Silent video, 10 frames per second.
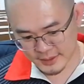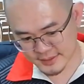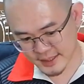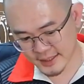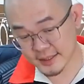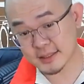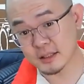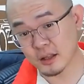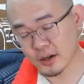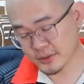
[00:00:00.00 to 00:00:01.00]
side is
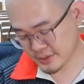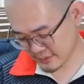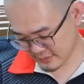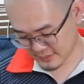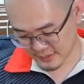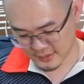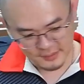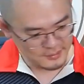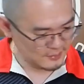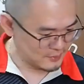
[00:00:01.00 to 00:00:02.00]
locked.
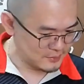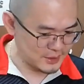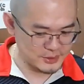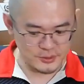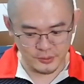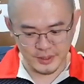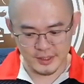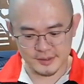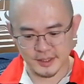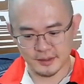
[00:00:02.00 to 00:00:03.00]
Let's go the
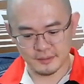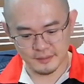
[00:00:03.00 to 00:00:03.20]
other side.